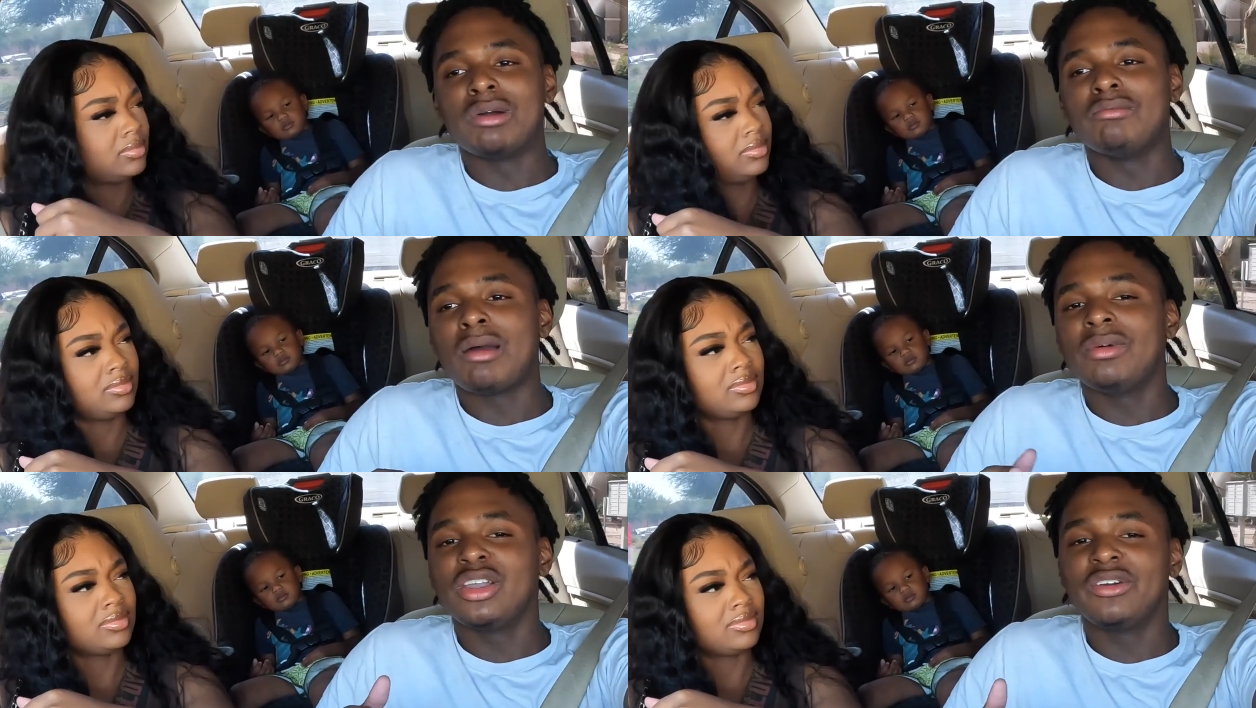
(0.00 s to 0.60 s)
Speaker 1: her, her
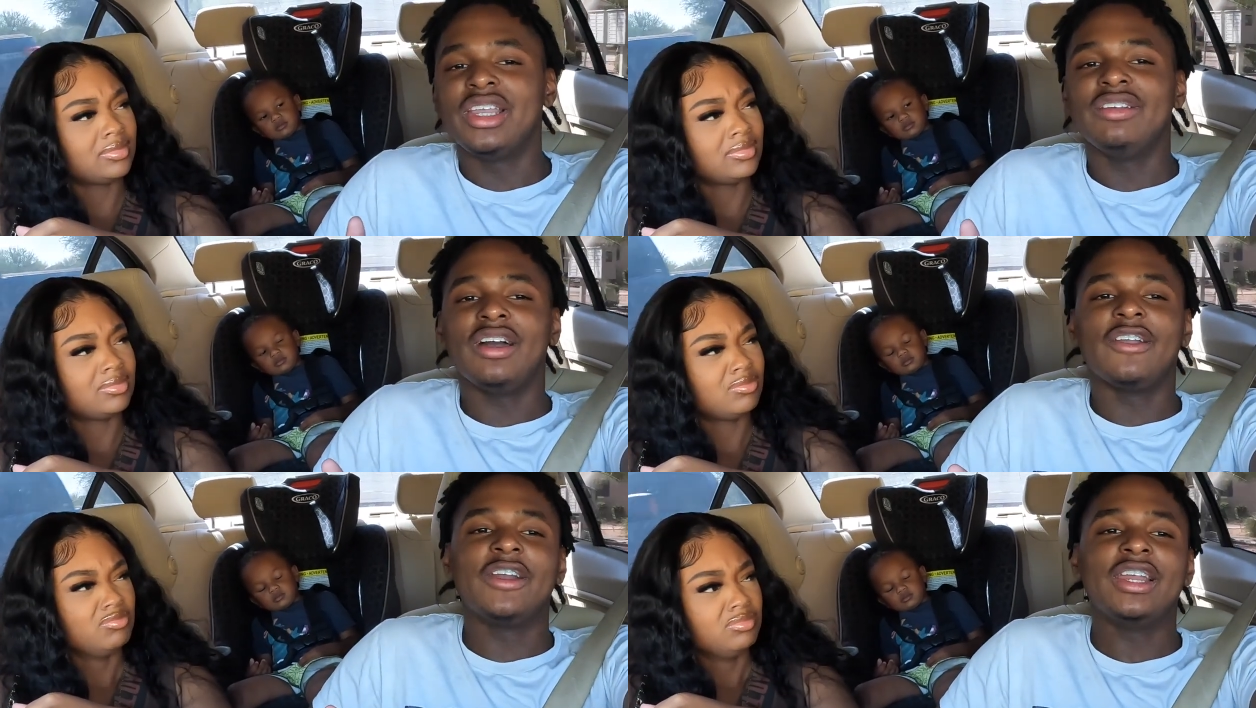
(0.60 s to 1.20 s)
mama agreed
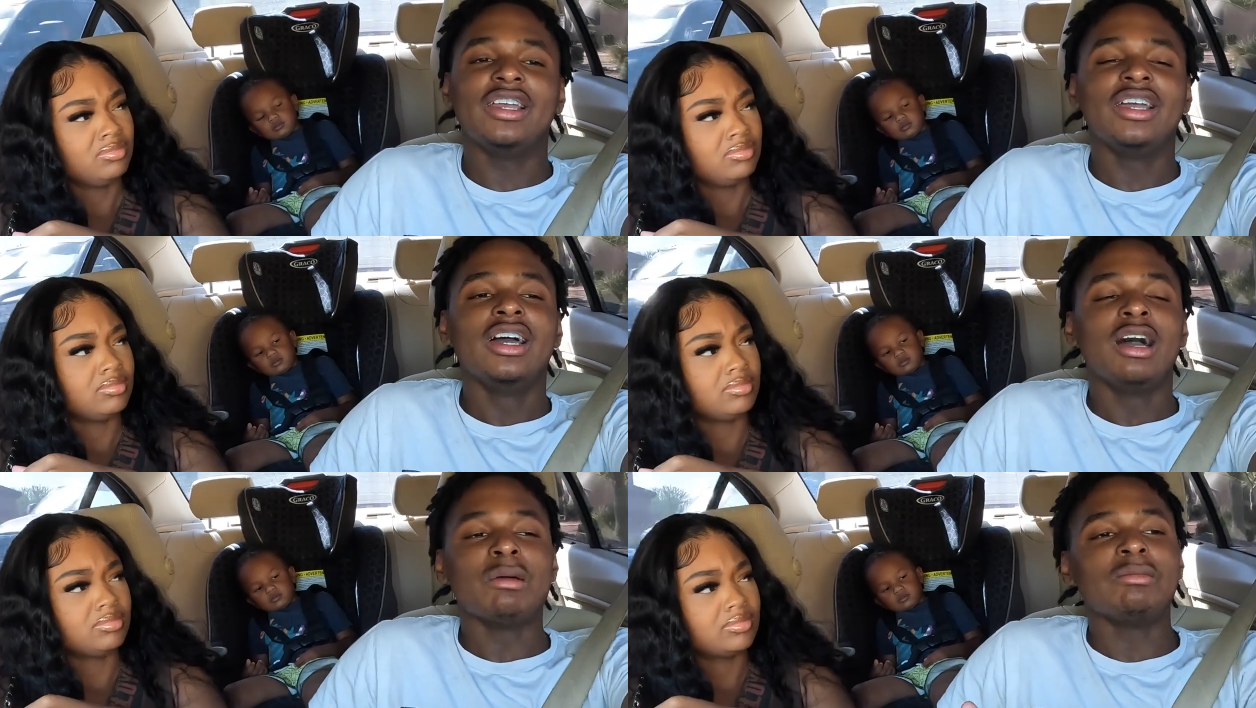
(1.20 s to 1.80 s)
agreed
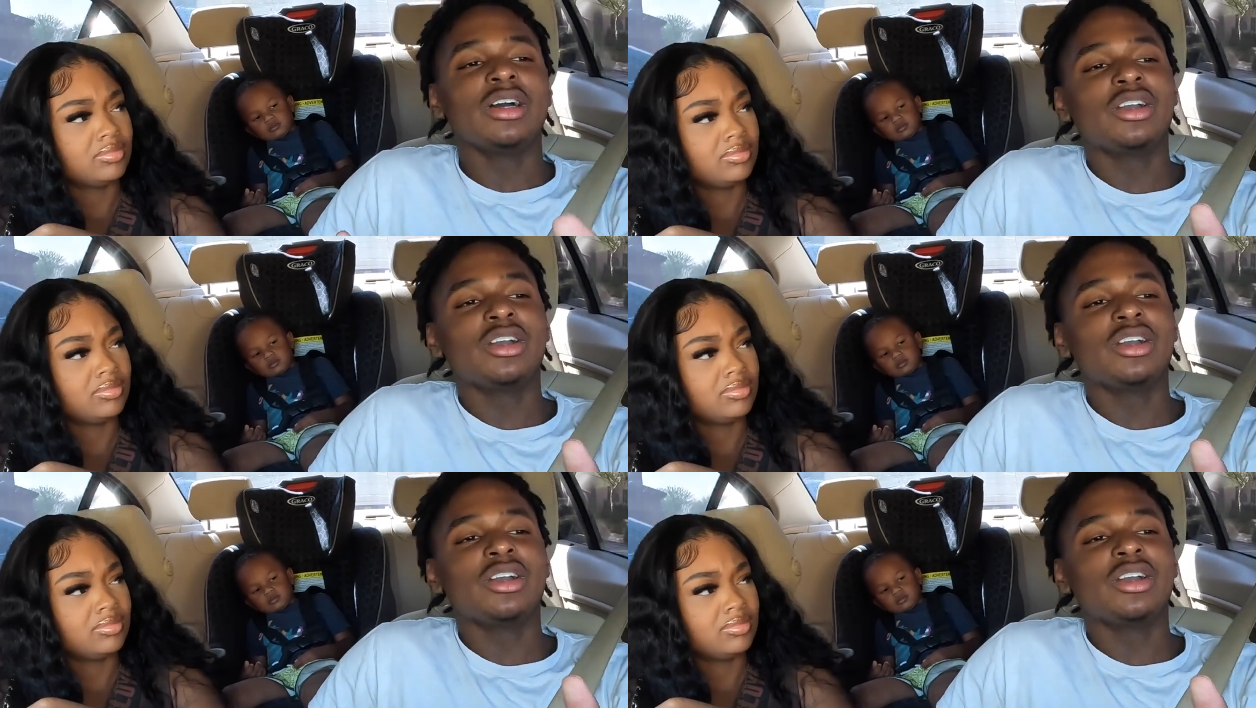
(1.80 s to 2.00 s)
my am